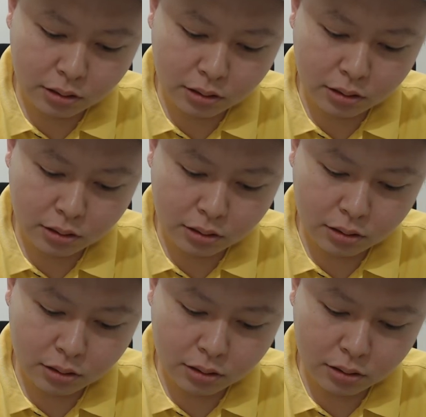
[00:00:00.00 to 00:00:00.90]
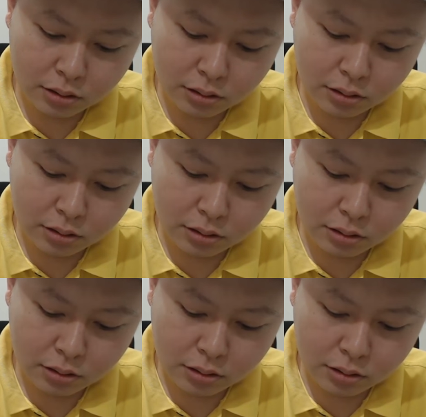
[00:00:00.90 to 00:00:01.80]

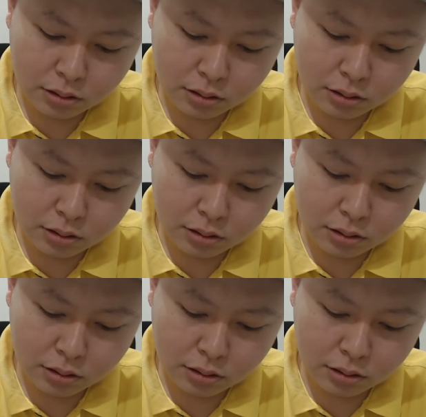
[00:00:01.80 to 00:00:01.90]
(no one is talking)